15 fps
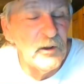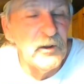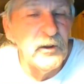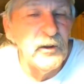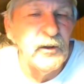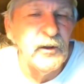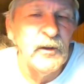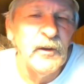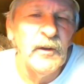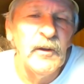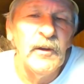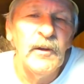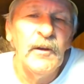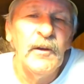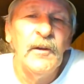
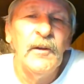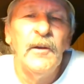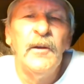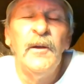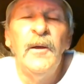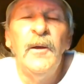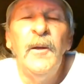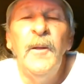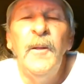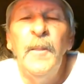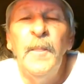(silence)